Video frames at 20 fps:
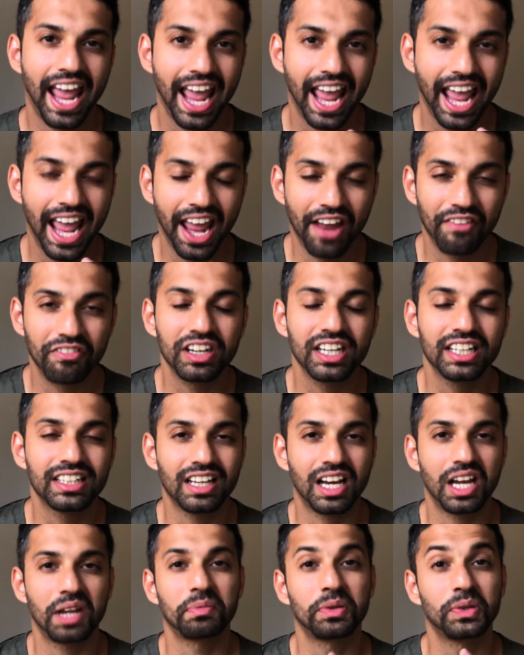every
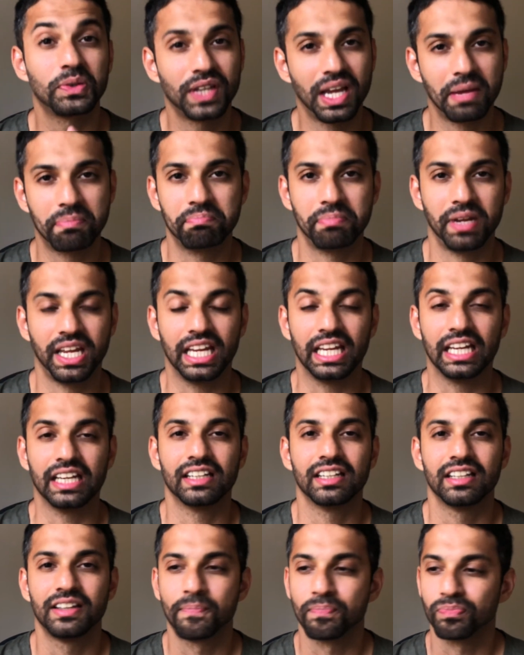time you get
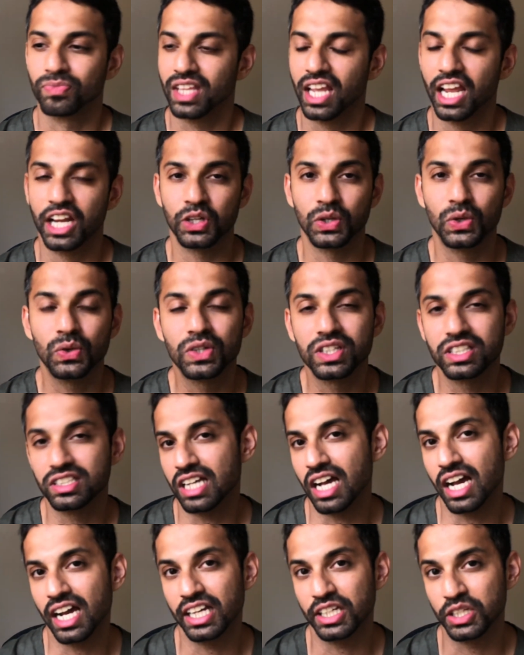paid and you
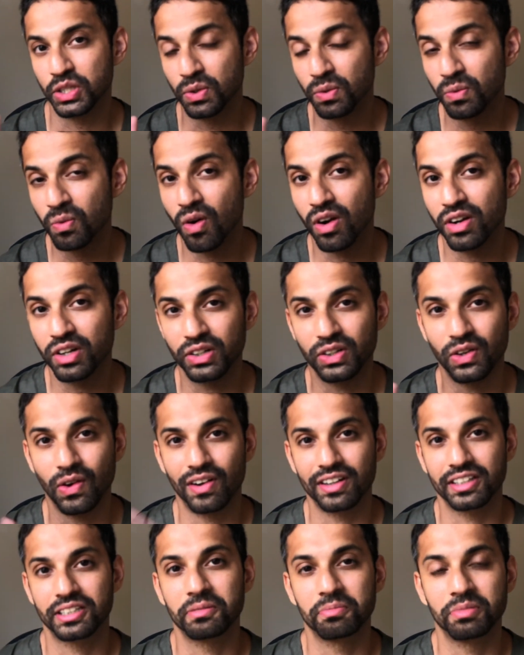decide you want to
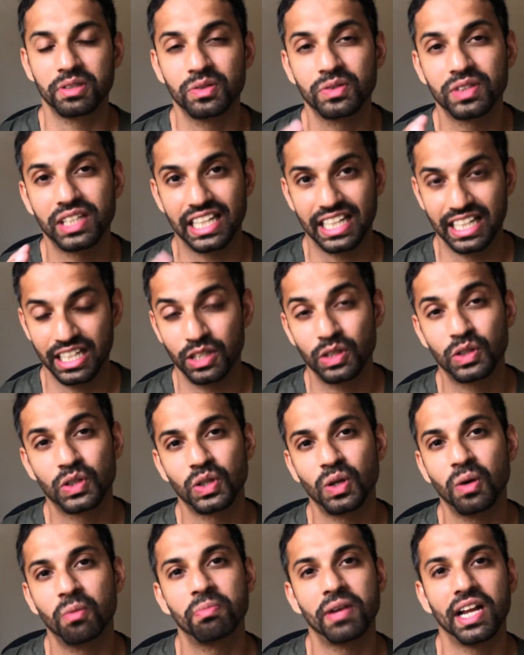contribute into
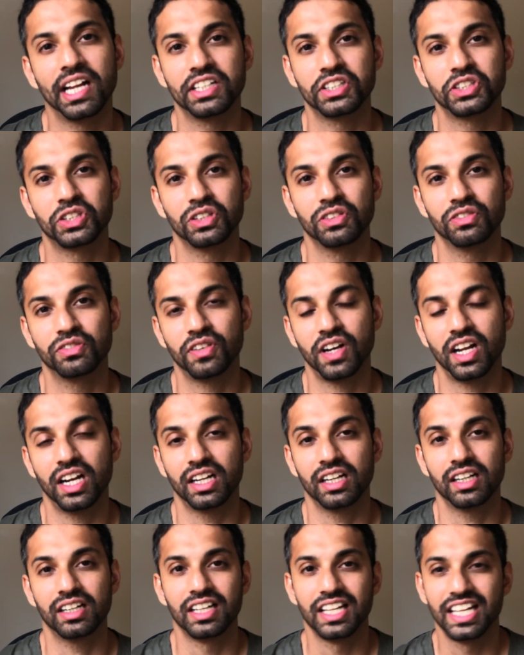your pension
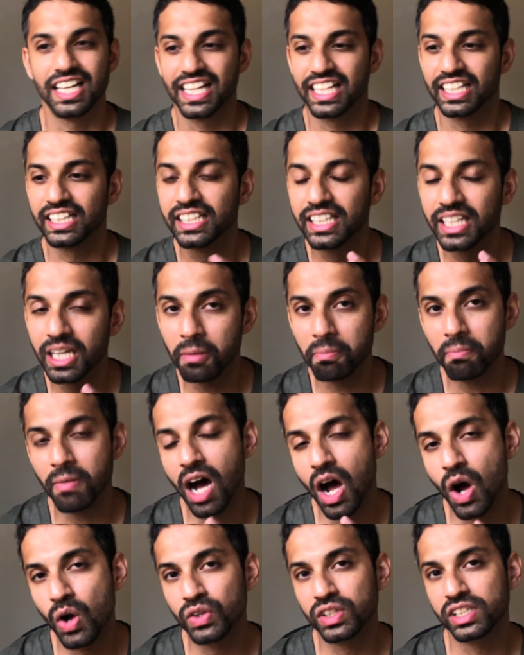fund, the
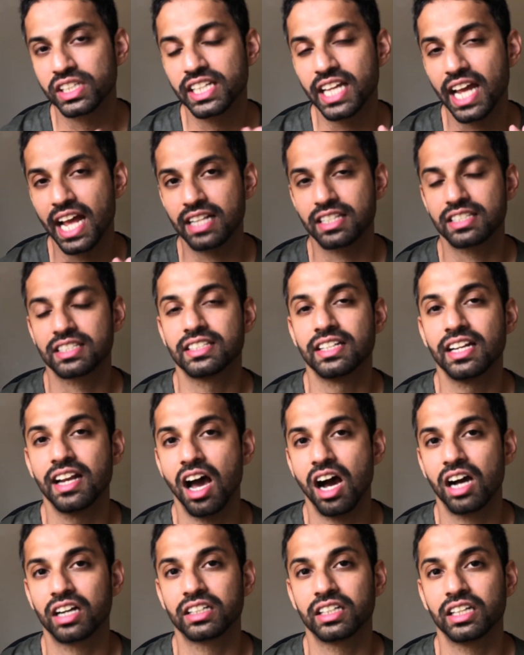amount gets
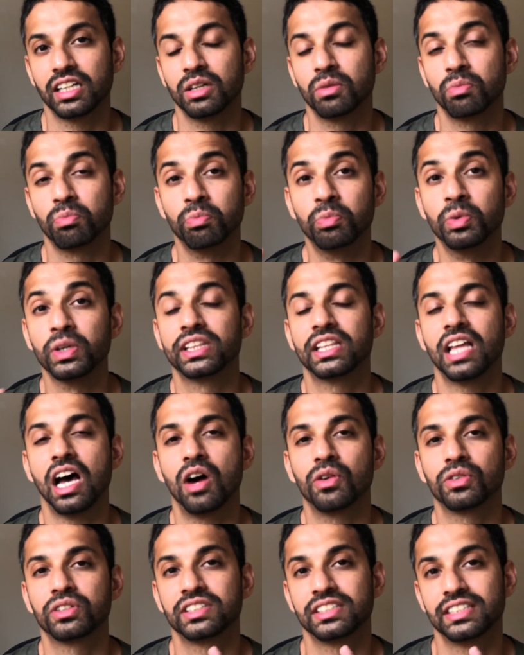deducted
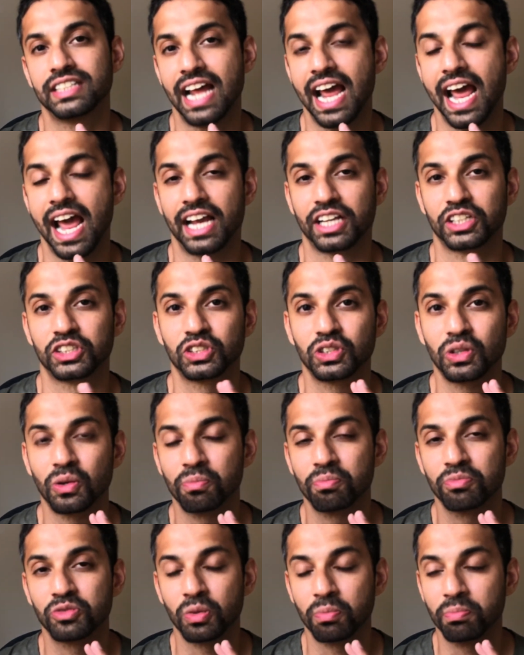without tax.
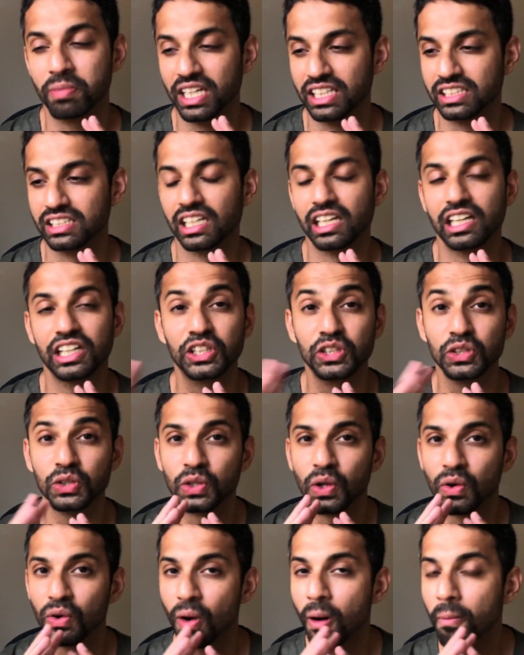So basically
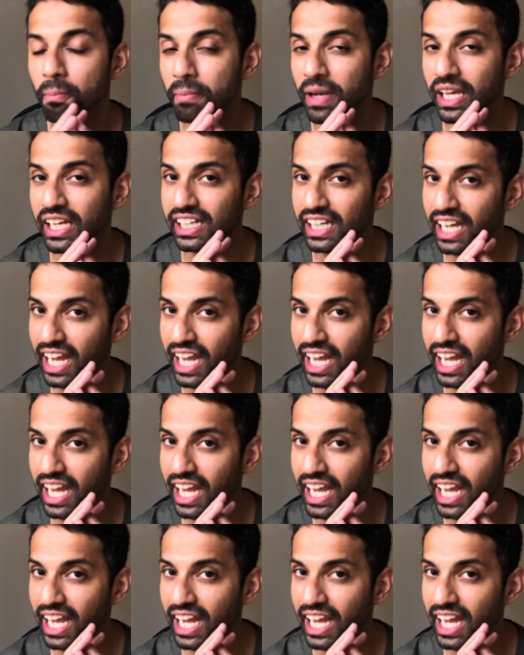you're not paying